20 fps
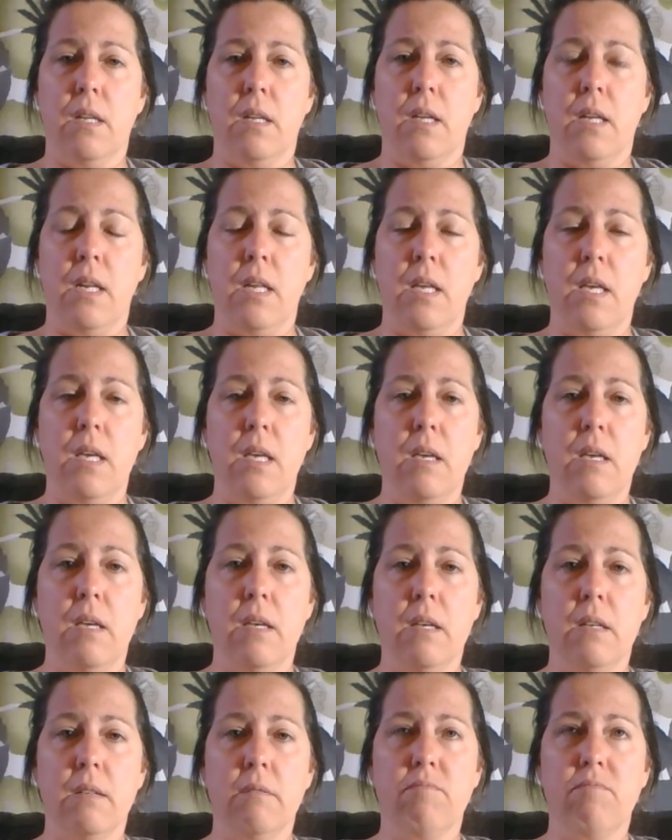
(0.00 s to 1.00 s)

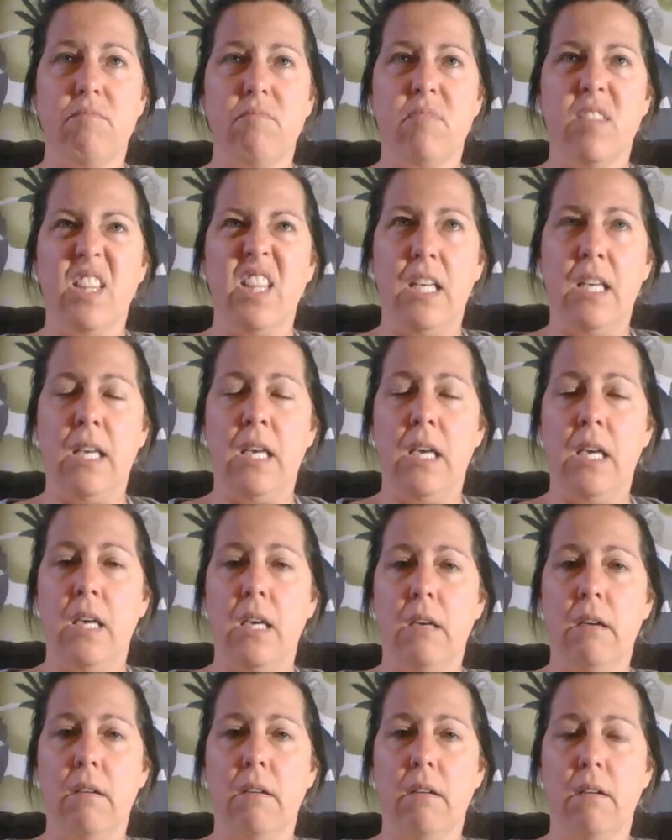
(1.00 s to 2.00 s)
Any
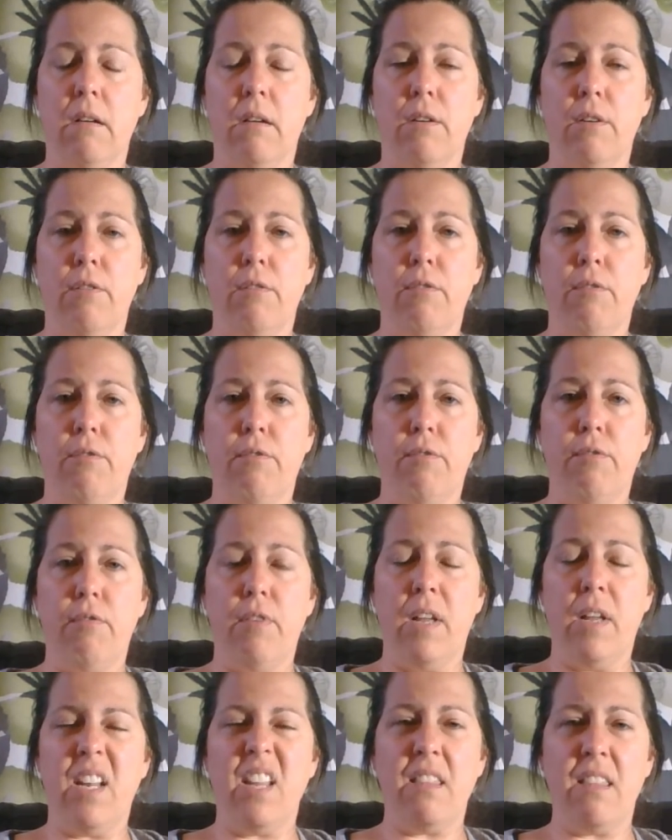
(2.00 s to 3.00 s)
leaking of
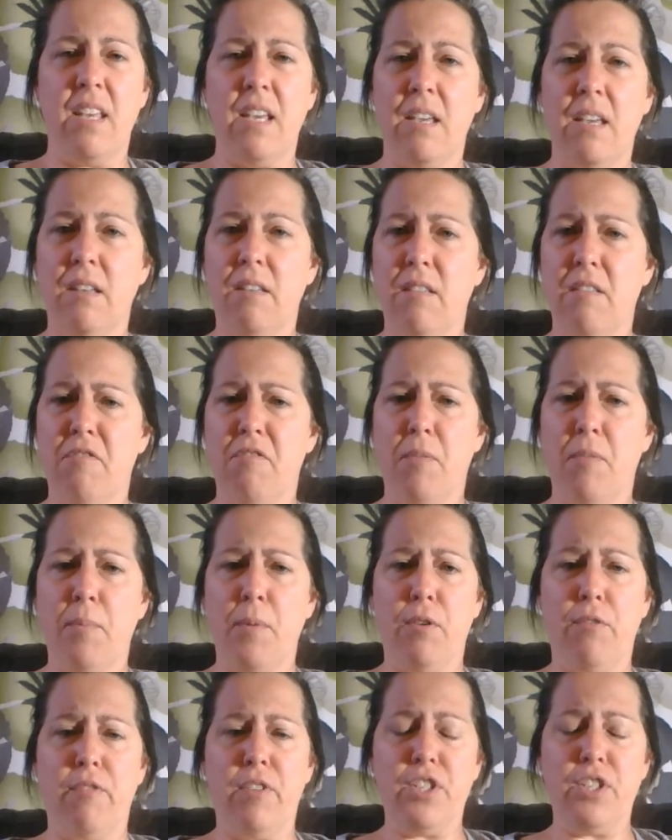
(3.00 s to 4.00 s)
anything from
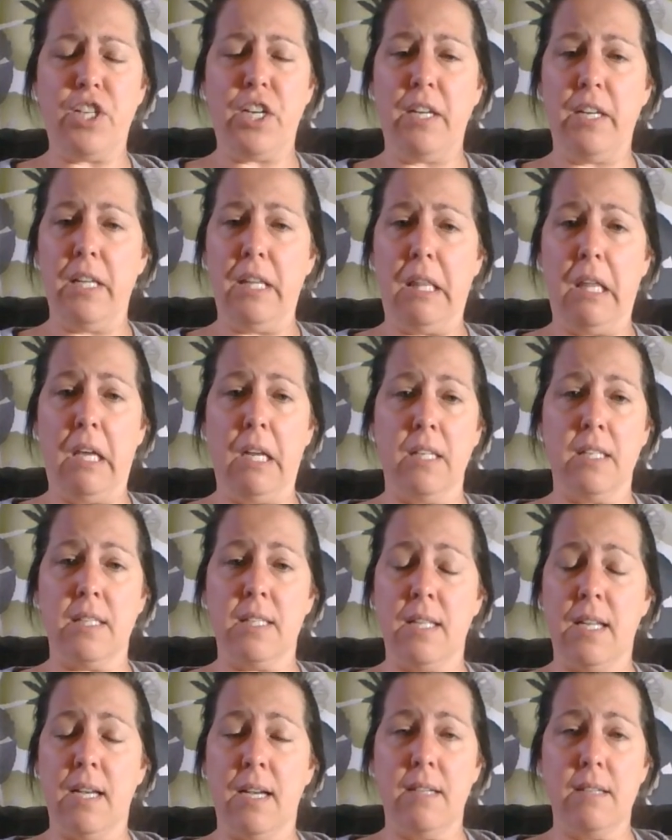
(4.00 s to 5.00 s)
your vagina that is
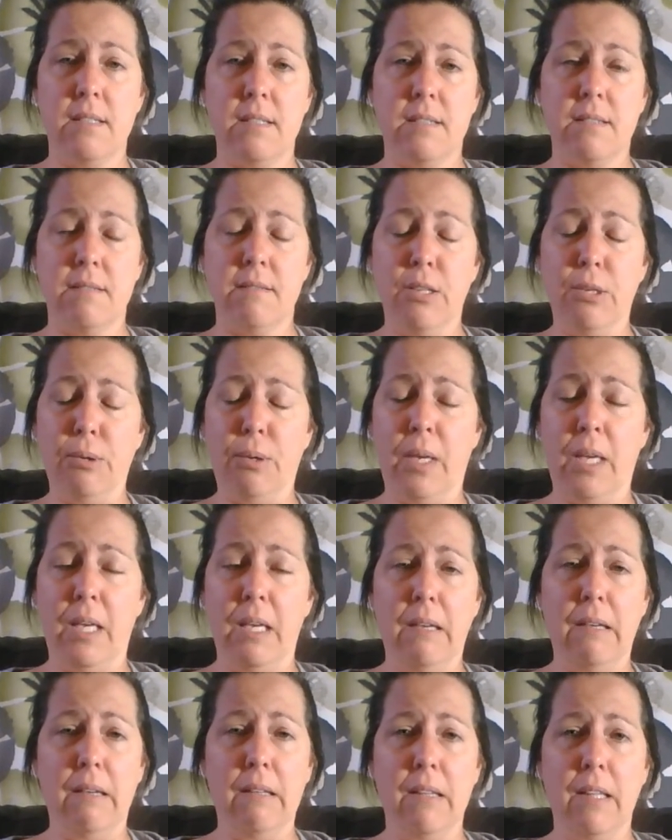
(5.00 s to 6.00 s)
not
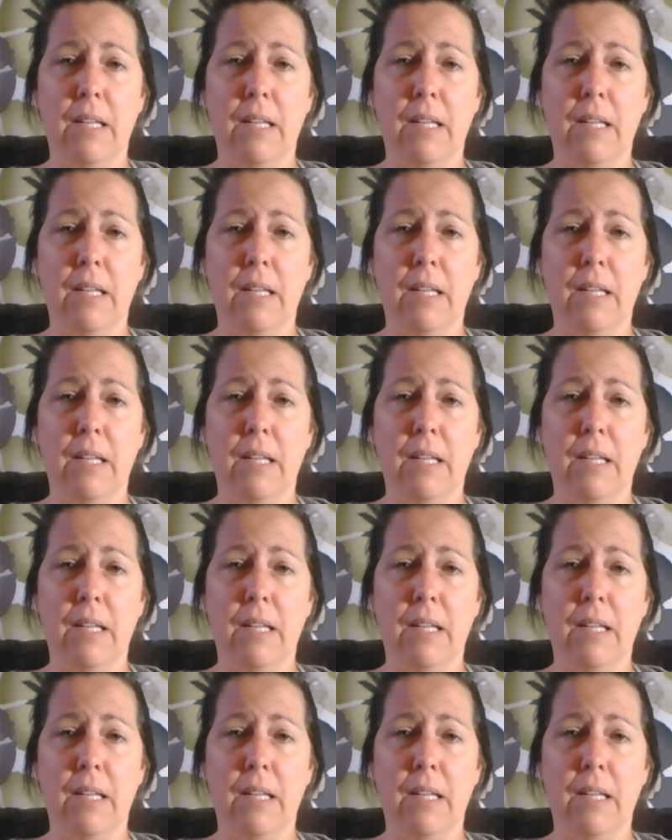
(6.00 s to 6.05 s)
lochia?